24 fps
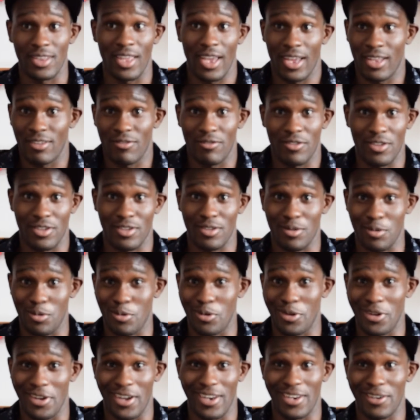The Invincibles
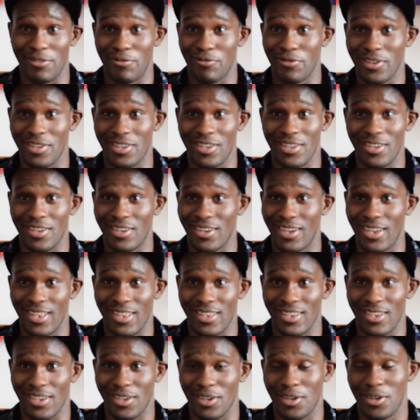were undefeated at
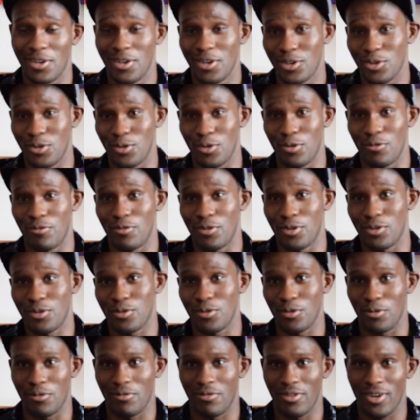204,
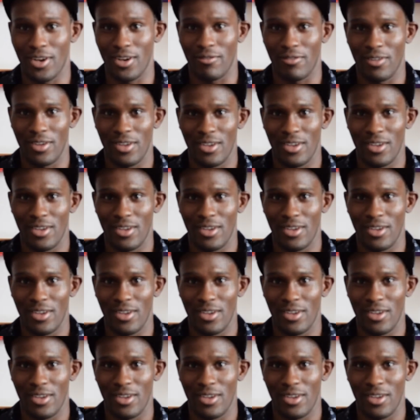205.